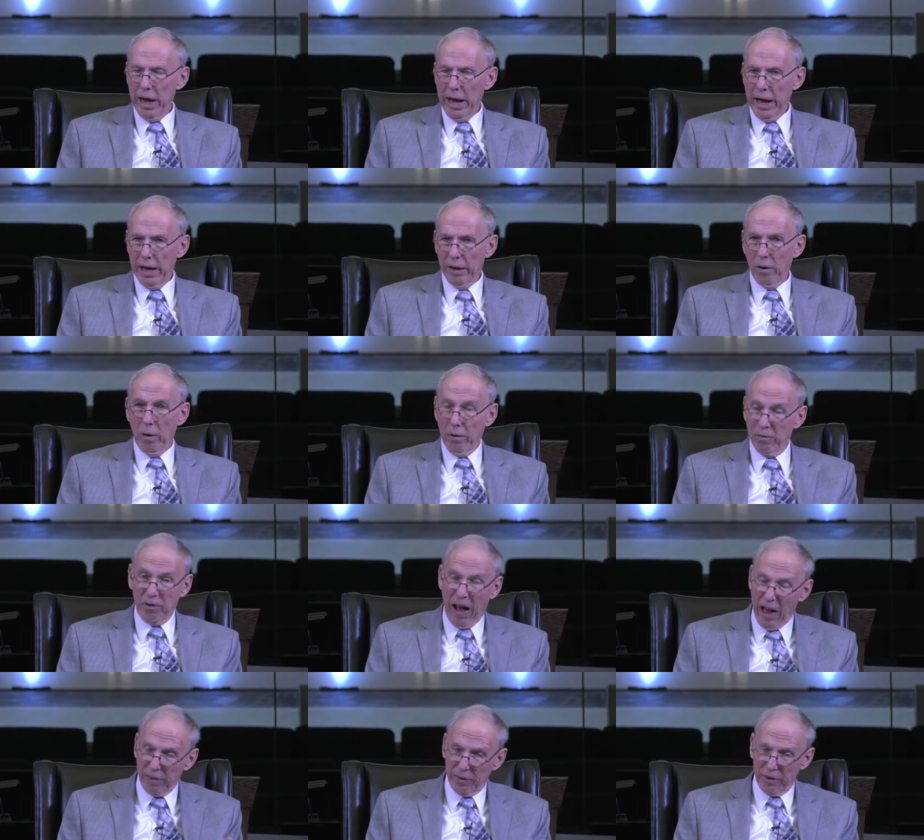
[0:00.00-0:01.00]
And, or
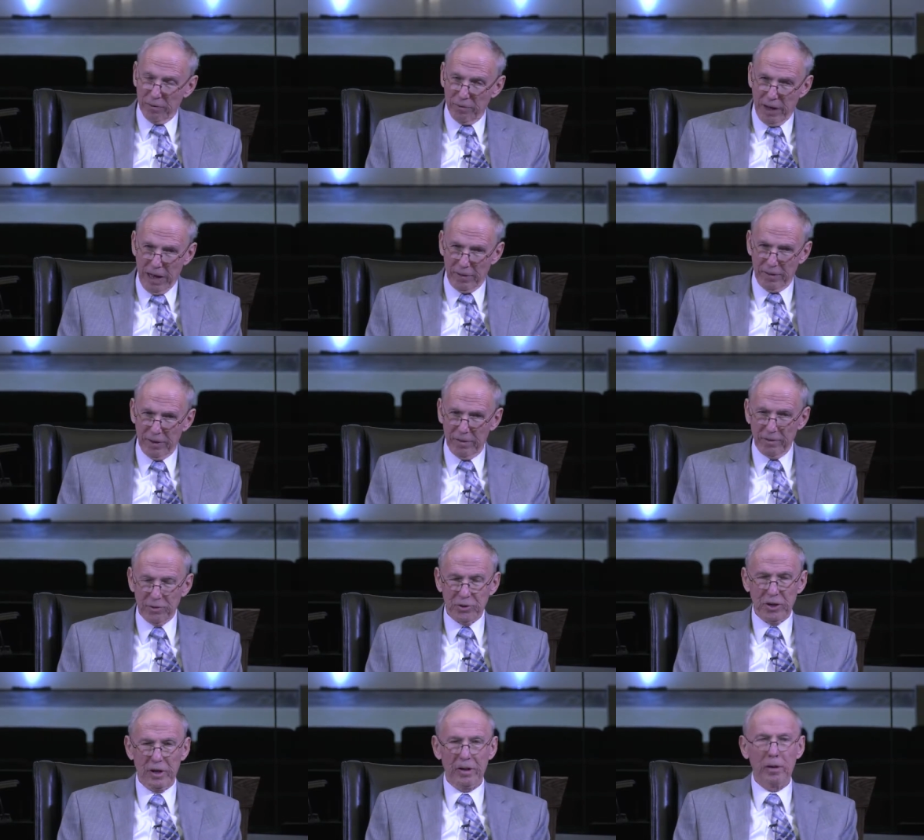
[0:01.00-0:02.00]
father, father,
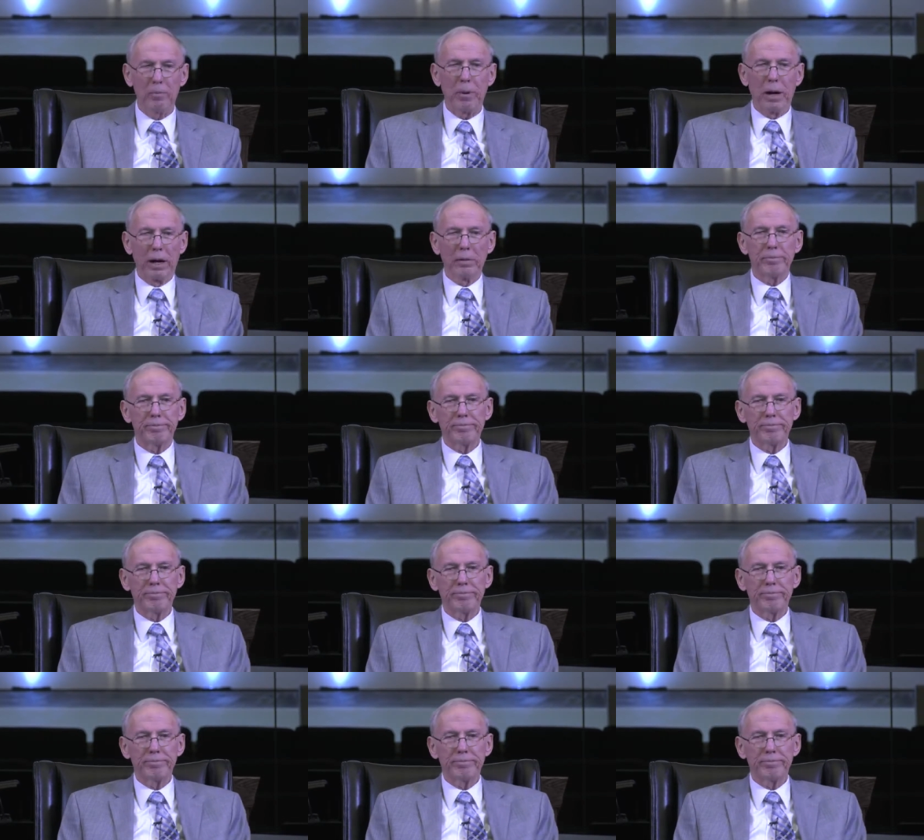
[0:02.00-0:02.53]
so about.